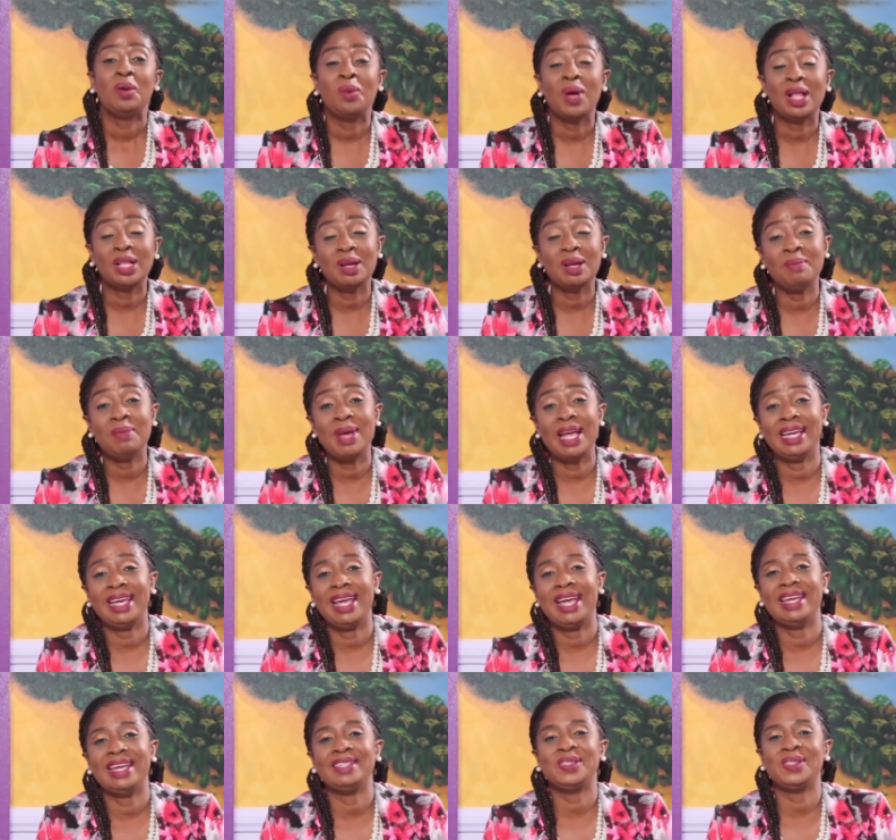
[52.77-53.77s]
Welcome back,
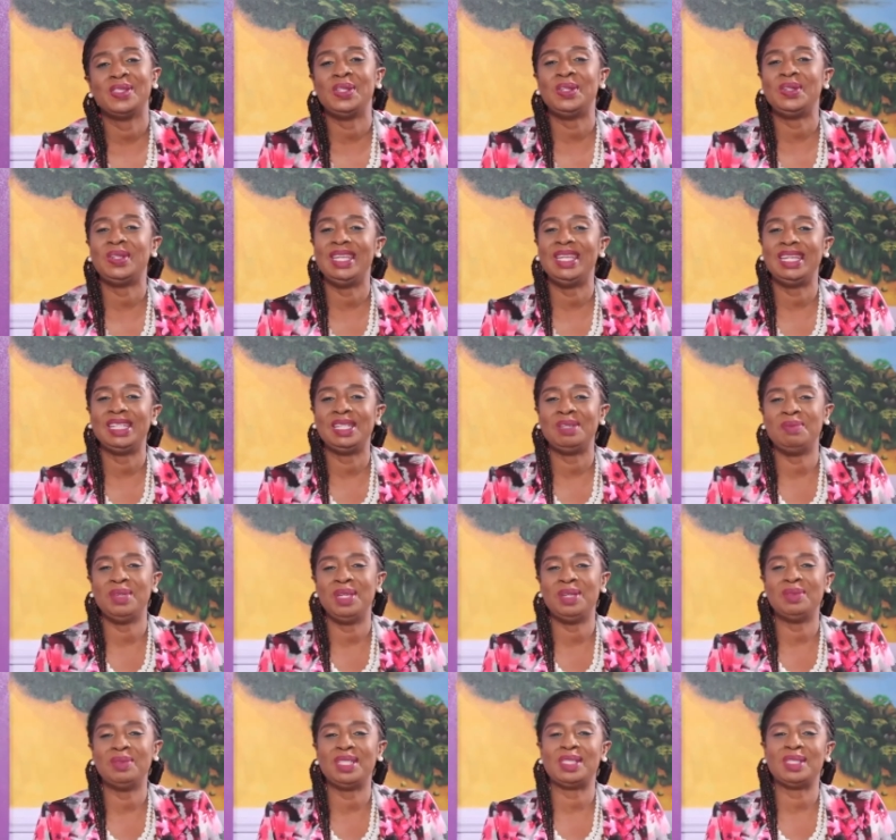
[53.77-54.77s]
guys, to Uniquely
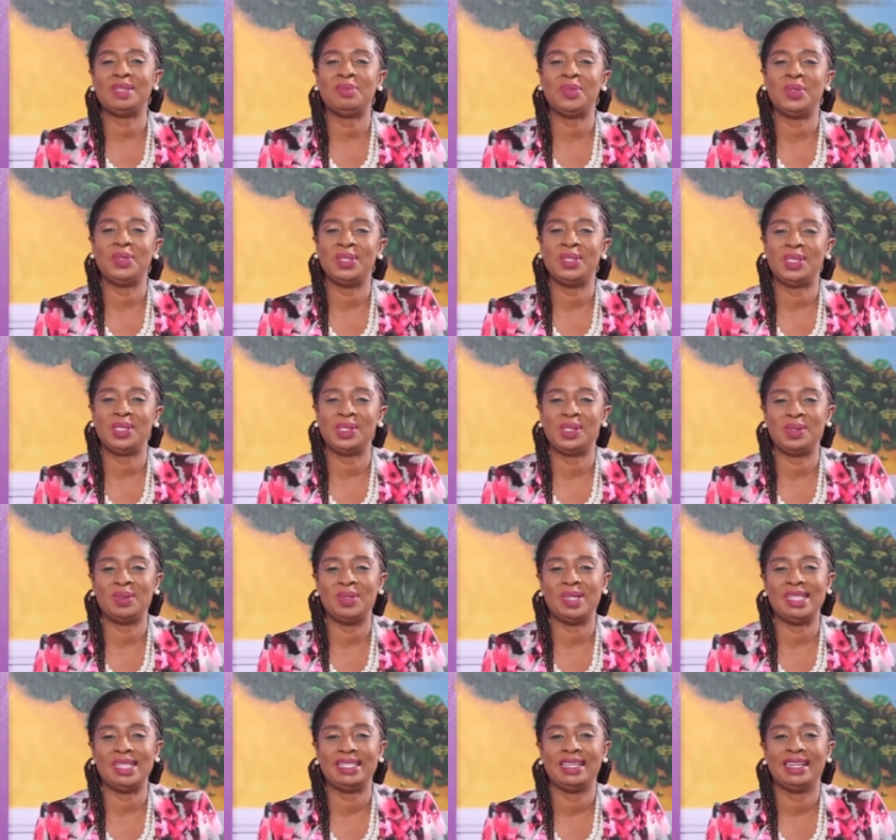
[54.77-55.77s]
Me with Simone
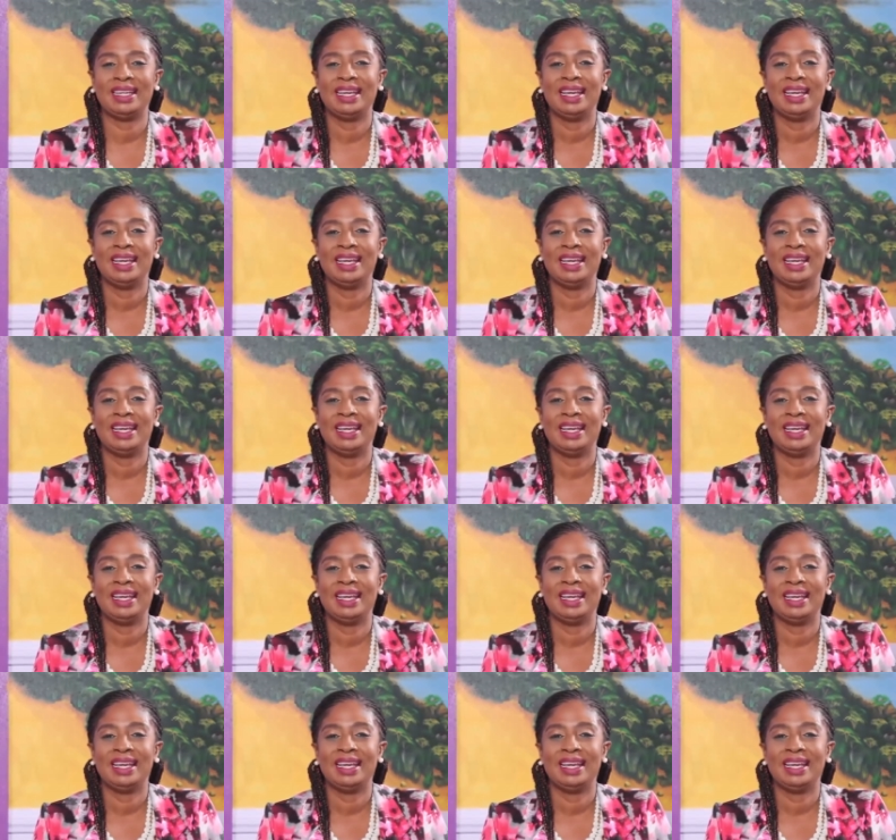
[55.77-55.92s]
Stewart.